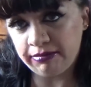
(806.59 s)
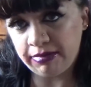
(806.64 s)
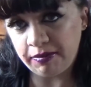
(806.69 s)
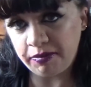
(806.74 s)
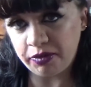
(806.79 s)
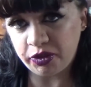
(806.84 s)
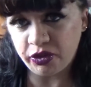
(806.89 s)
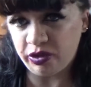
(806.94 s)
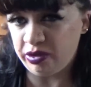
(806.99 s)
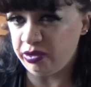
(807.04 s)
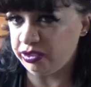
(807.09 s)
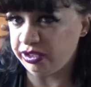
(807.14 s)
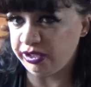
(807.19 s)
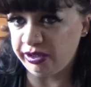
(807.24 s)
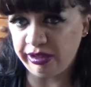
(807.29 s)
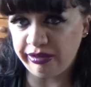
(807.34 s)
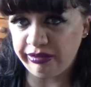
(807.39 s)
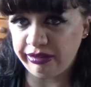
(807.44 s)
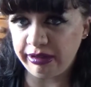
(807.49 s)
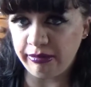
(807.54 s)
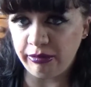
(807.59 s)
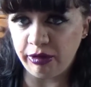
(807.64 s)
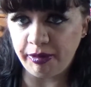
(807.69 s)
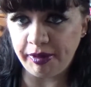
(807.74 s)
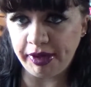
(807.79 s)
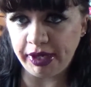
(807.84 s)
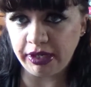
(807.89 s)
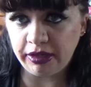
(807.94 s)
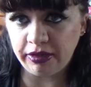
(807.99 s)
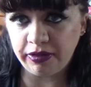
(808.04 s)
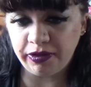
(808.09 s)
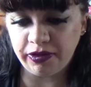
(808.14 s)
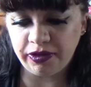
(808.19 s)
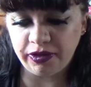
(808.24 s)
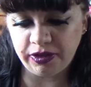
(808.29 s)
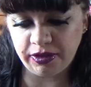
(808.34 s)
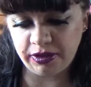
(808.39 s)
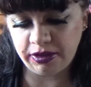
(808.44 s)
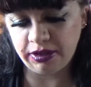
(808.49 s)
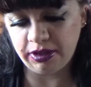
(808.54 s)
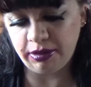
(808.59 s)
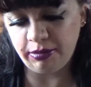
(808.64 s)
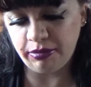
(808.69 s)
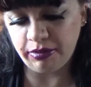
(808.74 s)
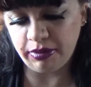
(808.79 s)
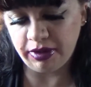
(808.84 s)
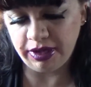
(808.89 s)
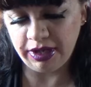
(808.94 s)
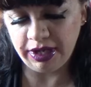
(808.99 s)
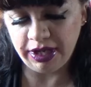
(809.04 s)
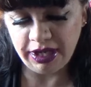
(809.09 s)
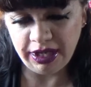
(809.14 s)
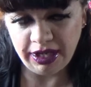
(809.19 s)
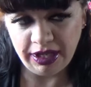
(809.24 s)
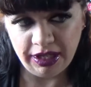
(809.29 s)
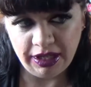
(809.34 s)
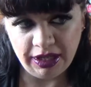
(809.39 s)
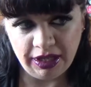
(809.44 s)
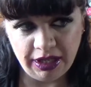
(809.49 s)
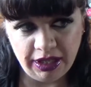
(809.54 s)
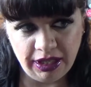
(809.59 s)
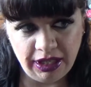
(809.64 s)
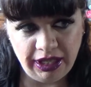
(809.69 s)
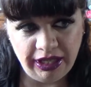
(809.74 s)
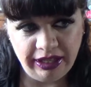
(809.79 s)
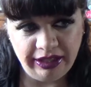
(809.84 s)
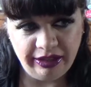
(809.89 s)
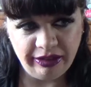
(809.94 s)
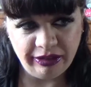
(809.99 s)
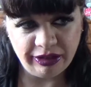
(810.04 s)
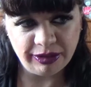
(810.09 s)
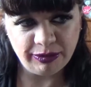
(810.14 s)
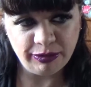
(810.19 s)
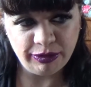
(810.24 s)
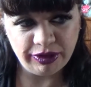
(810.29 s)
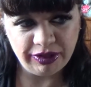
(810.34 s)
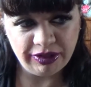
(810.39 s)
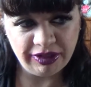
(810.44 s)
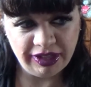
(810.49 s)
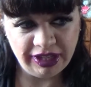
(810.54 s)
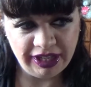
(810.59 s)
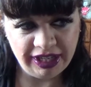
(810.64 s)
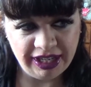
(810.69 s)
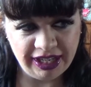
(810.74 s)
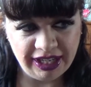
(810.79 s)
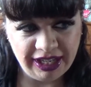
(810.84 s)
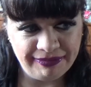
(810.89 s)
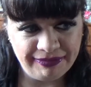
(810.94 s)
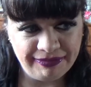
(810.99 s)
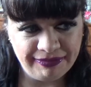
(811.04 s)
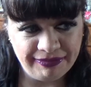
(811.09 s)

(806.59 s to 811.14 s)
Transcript: I'm just holding off at the moment because it looks more like